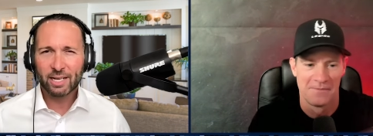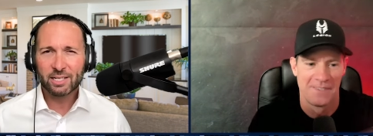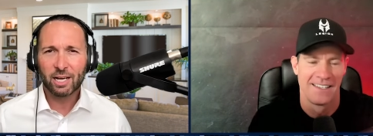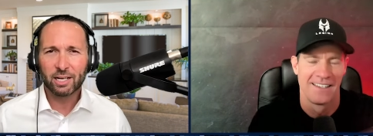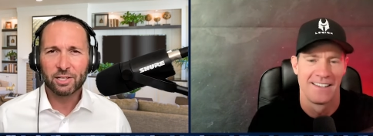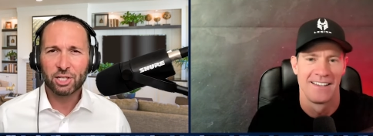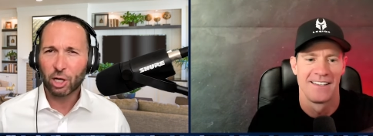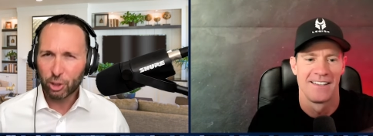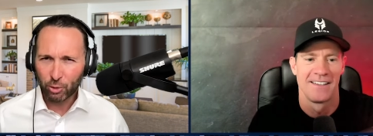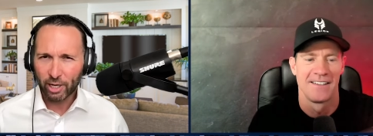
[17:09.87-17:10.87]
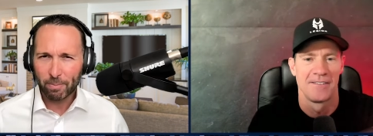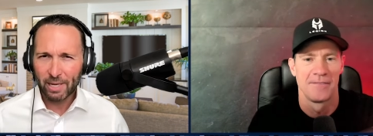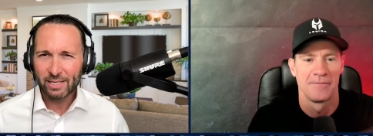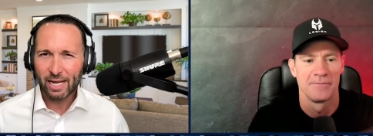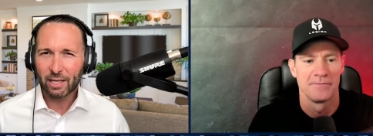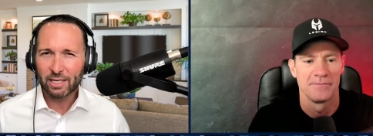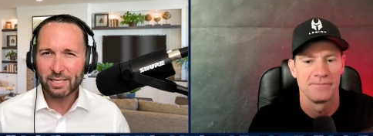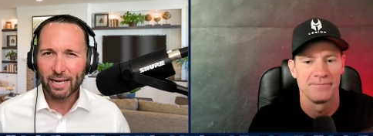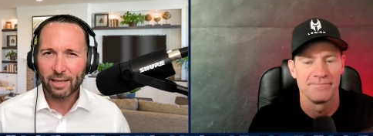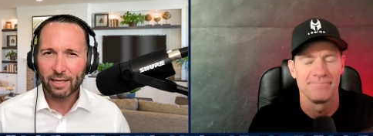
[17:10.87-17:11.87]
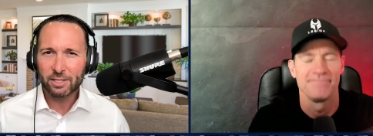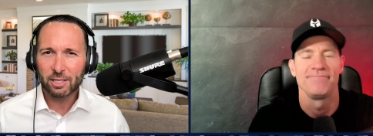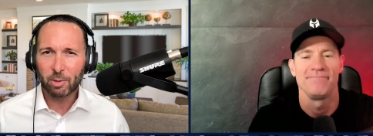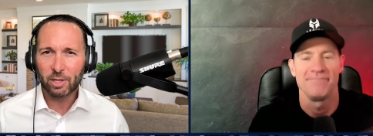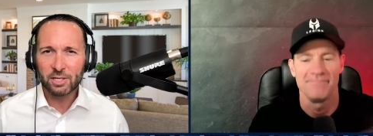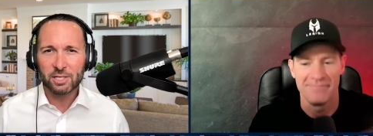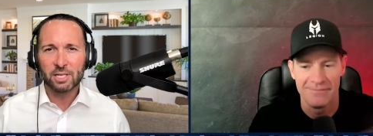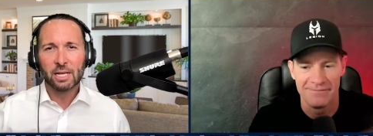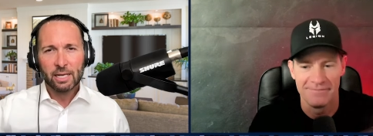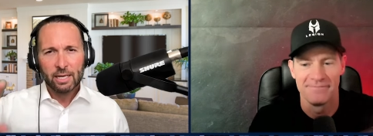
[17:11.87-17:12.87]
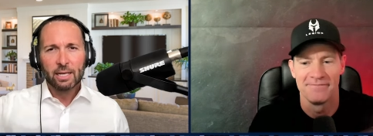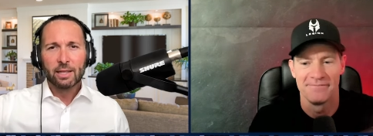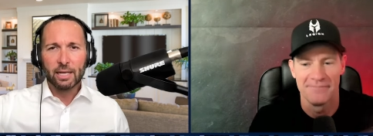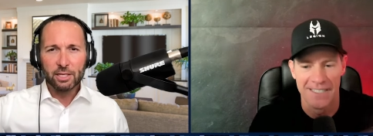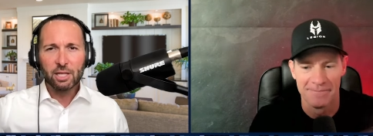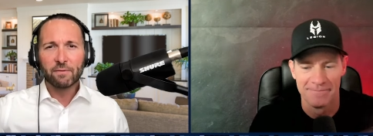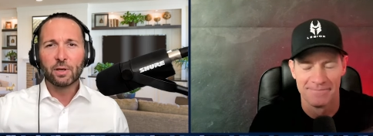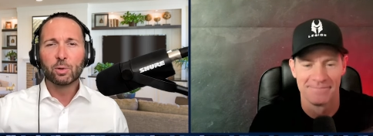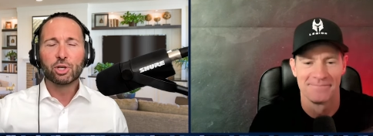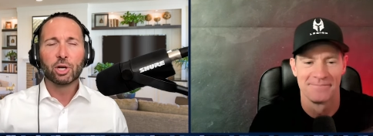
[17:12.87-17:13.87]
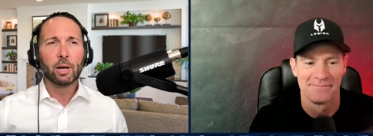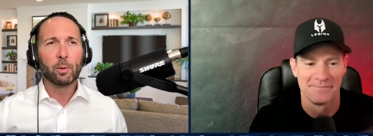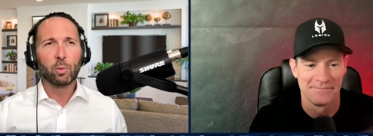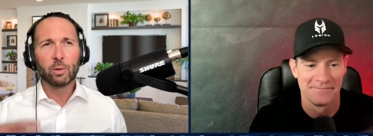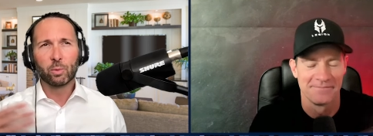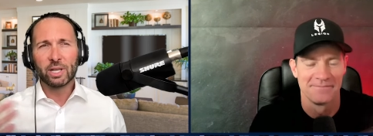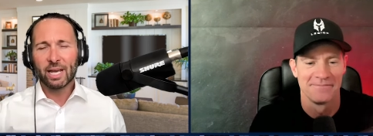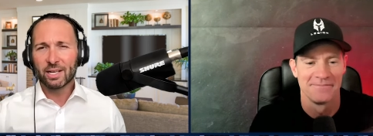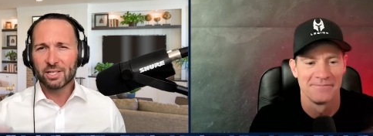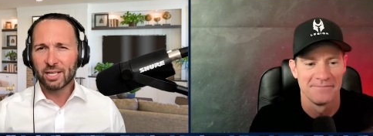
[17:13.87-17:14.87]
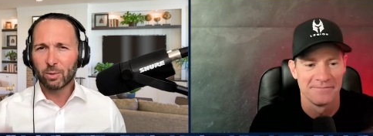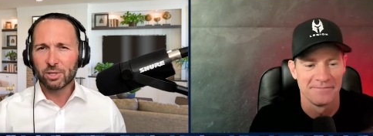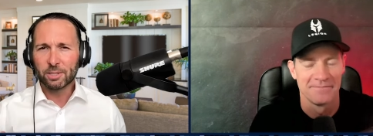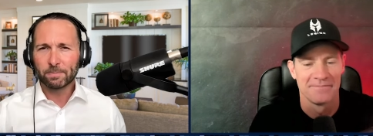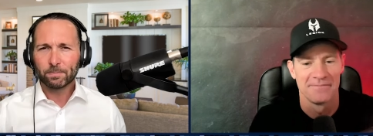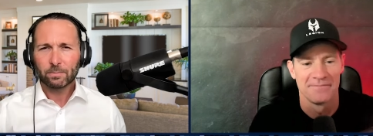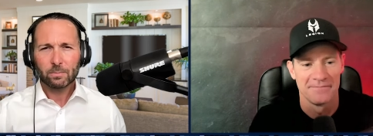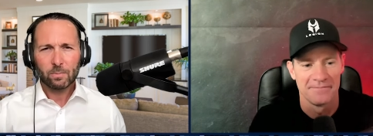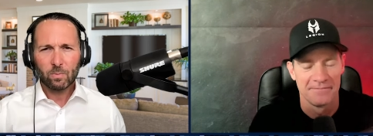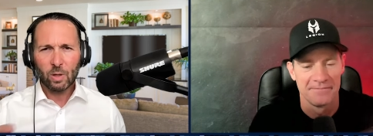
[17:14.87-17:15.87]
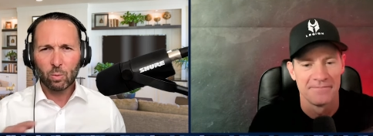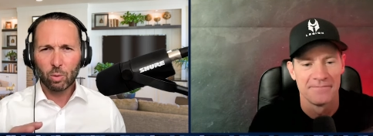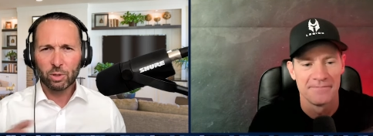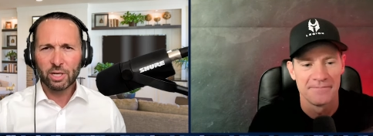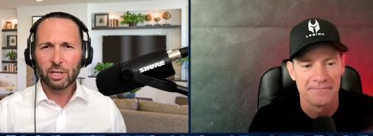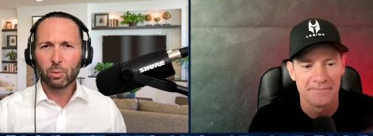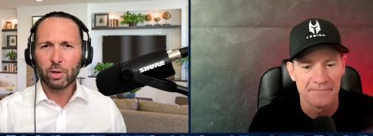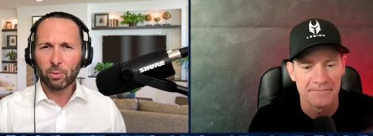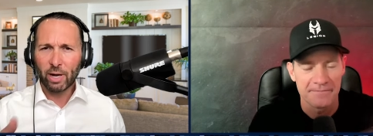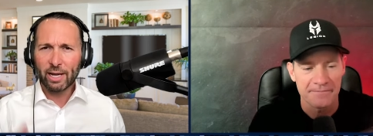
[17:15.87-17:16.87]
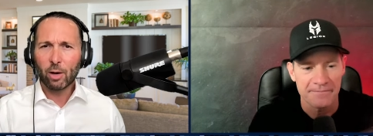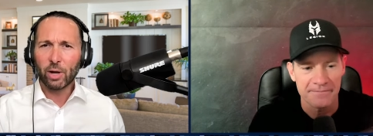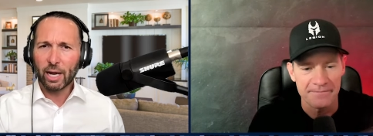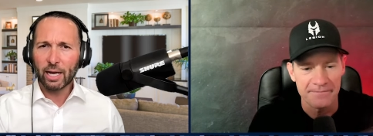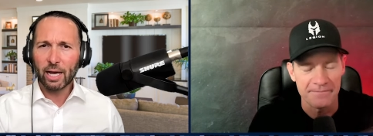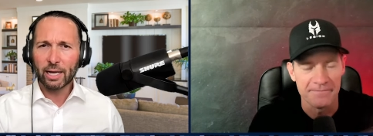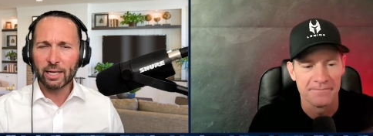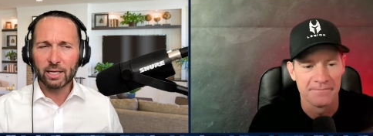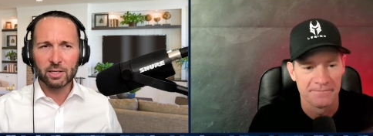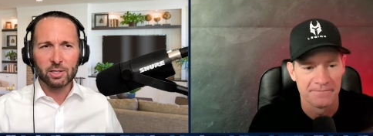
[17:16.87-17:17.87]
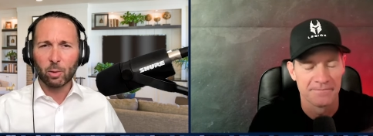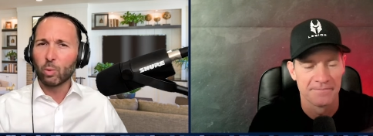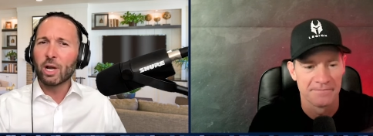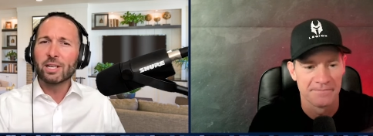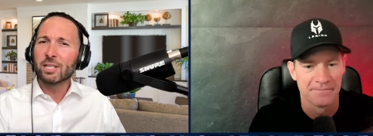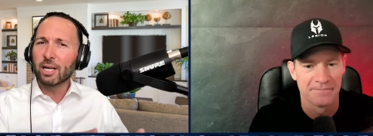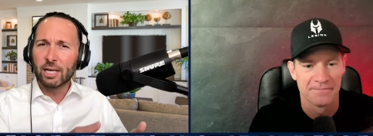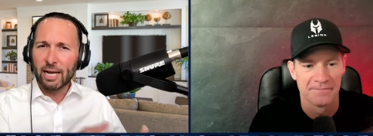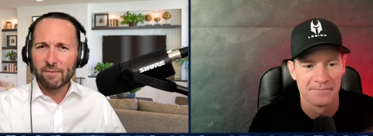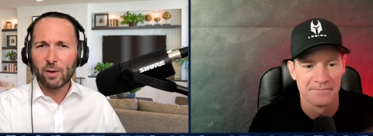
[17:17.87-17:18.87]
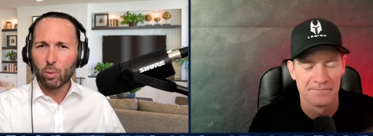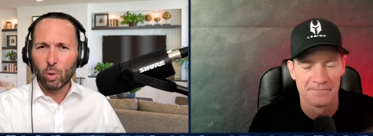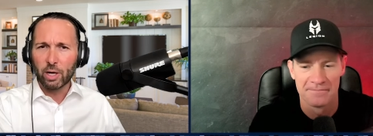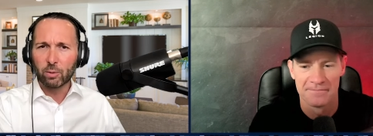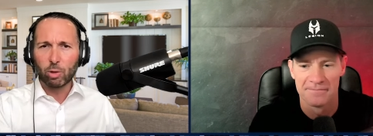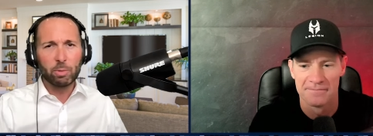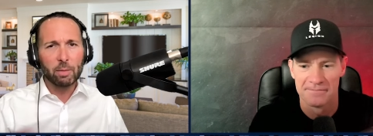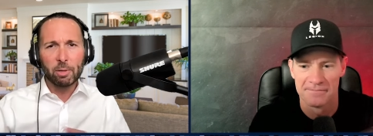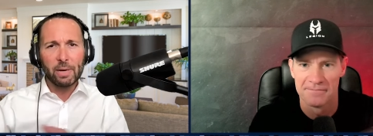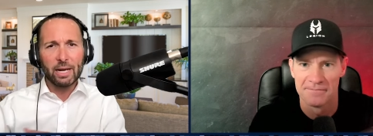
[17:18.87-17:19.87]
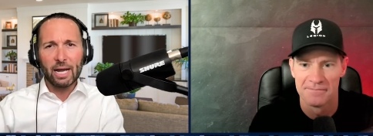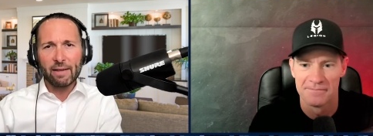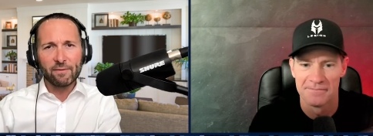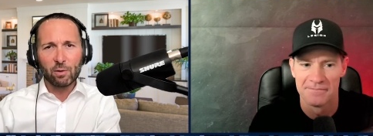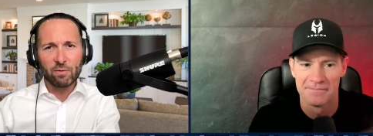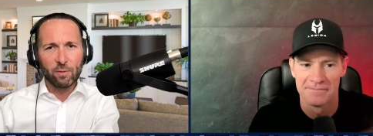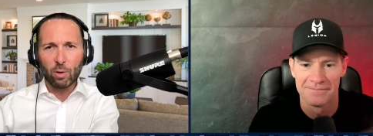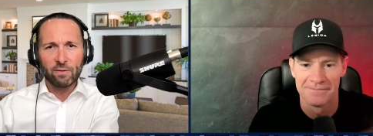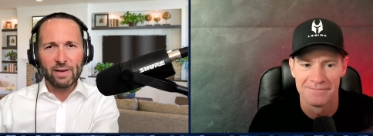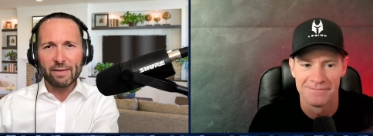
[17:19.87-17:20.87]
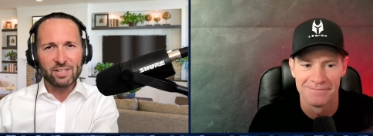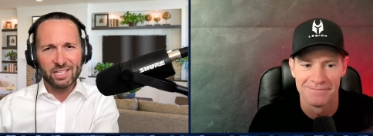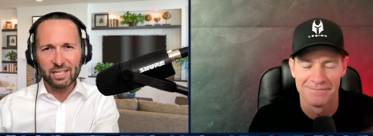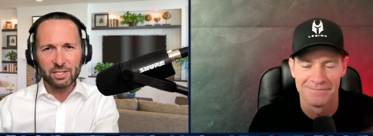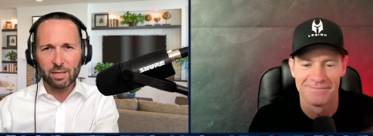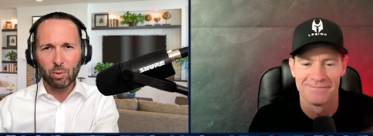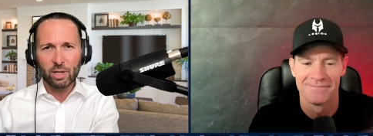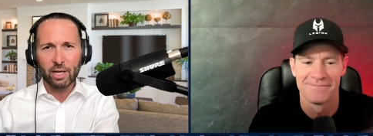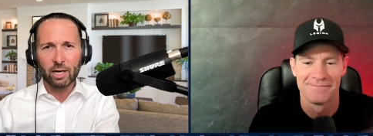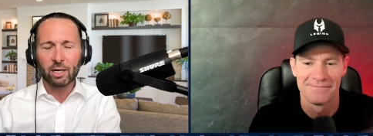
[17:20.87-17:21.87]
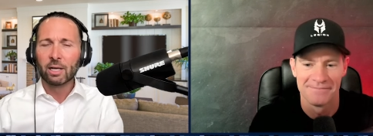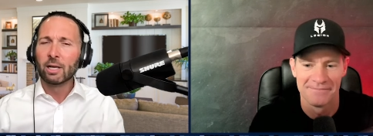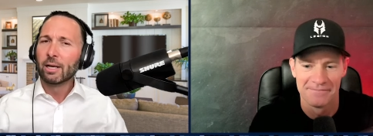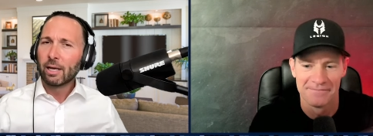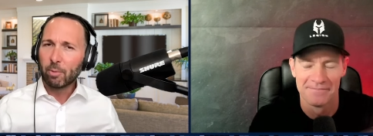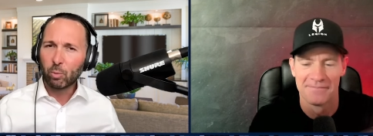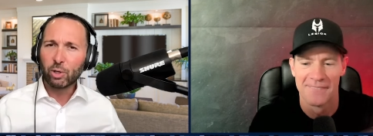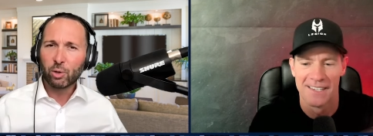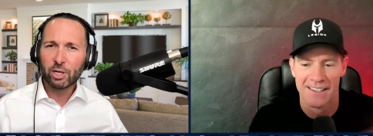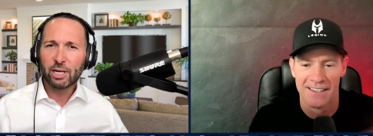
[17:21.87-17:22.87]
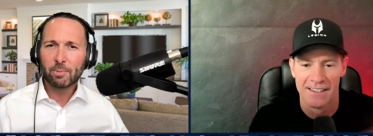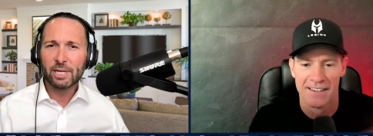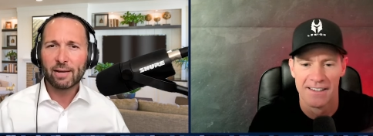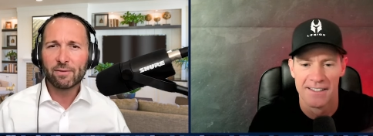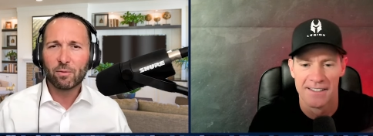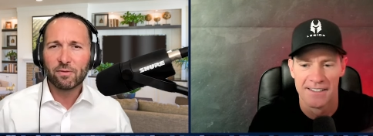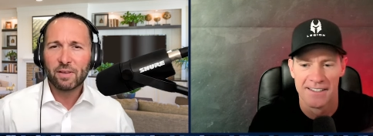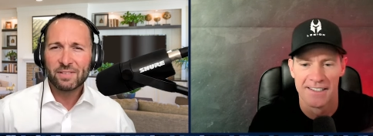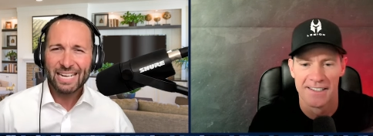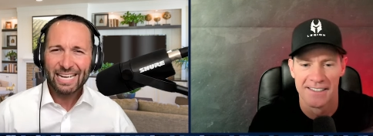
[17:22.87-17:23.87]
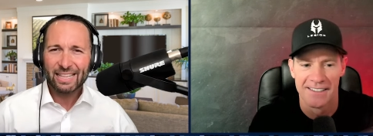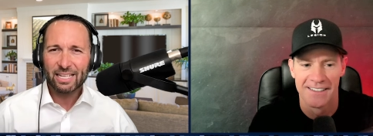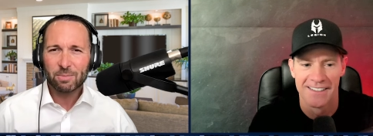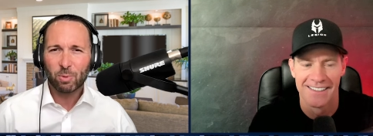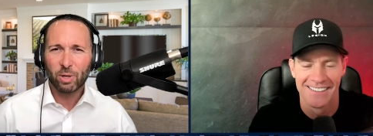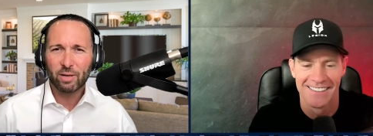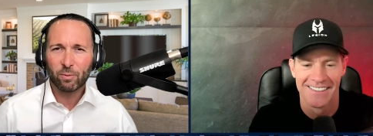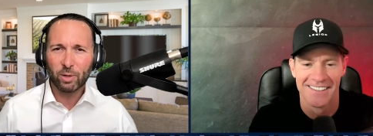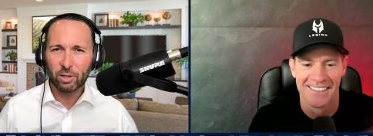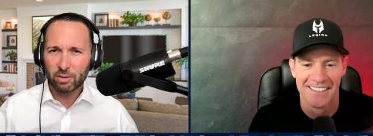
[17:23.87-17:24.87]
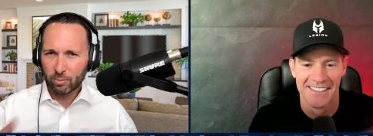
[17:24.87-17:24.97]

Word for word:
Speaker 1: of talking Star Trek mentalities out of this. I mean, this is things in the future. I mean, what we kind of said was what we're dealing with right now in AI is oh, we're not talking iPhone 1. We're probably about iPhone 4, 5, 6, somewhere in there. I mean, we could get up to iPhone 15 at this point if we're